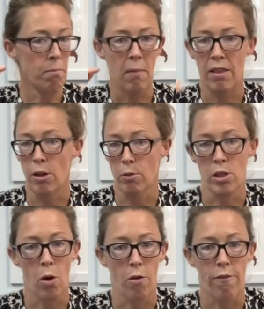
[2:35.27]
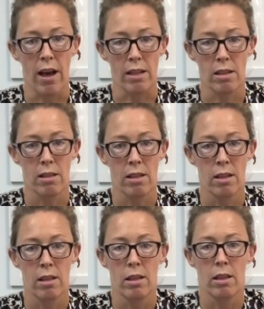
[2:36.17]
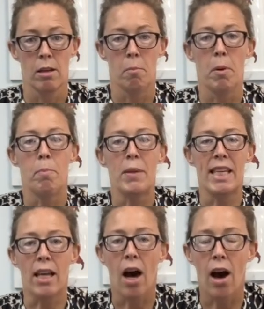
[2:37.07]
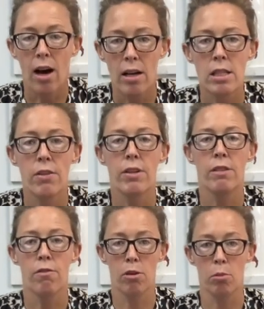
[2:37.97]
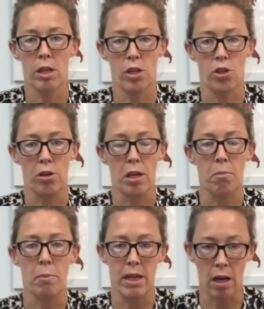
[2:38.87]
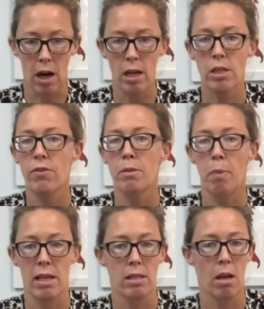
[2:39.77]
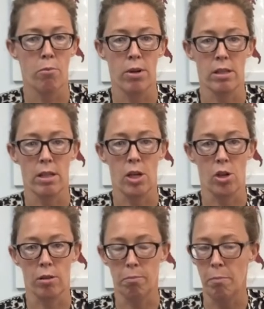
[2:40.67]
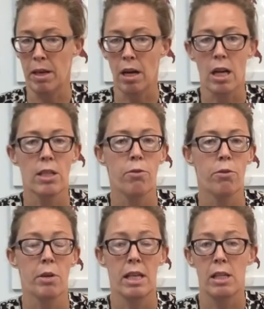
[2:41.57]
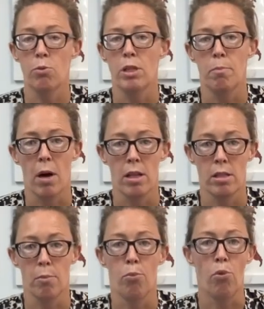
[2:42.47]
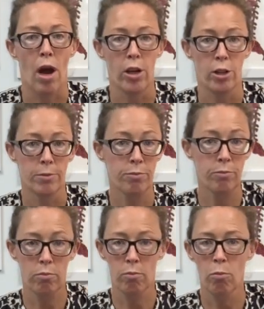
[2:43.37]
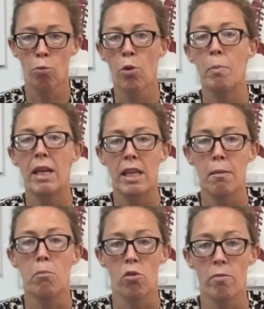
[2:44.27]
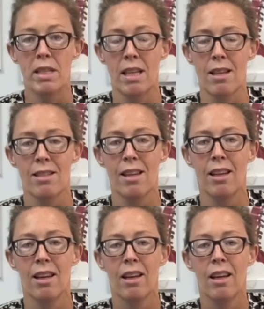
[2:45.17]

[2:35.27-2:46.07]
and there was no effect. But because of his verbal history, because of his baseline presentation, because of his response to prior repeated movement testing,